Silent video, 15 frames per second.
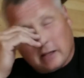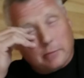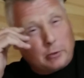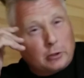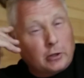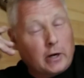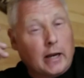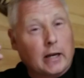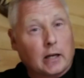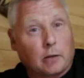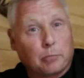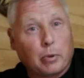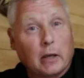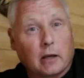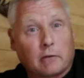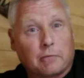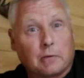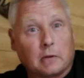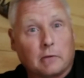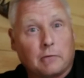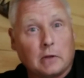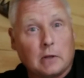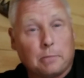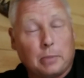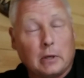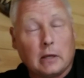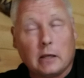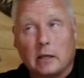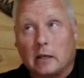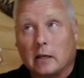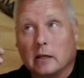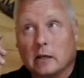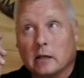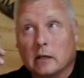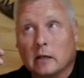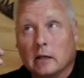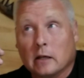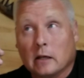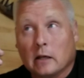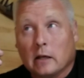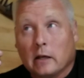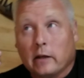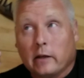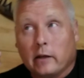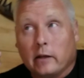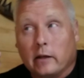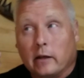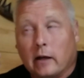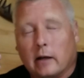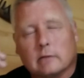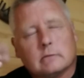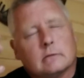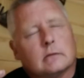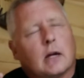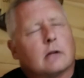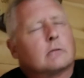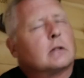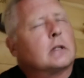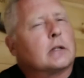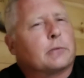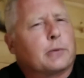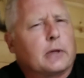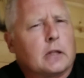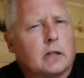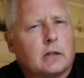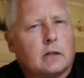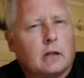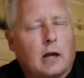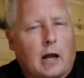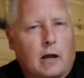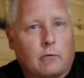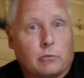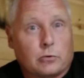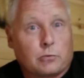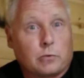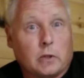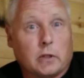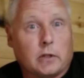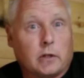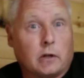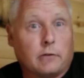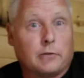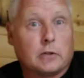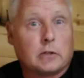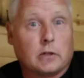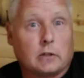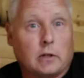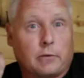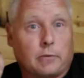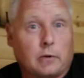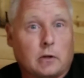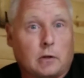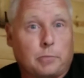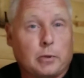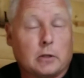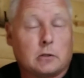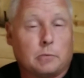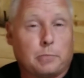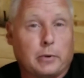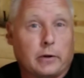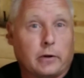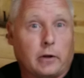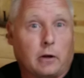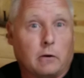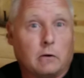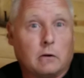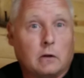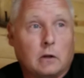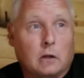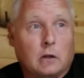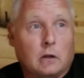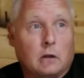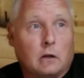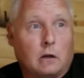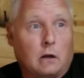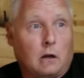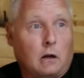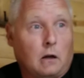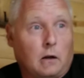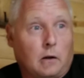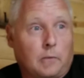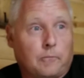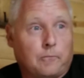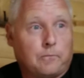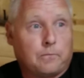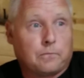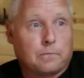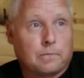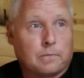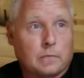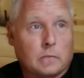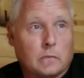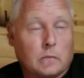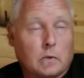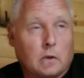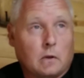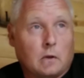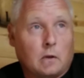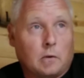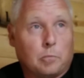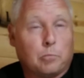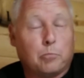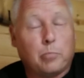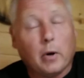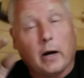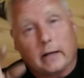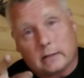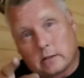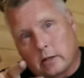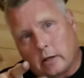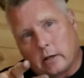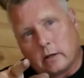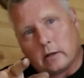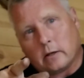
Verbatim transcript: Democratic pick for the VP. Not really reeling. I was really nervous that they were going to pick Shapiro. Um, but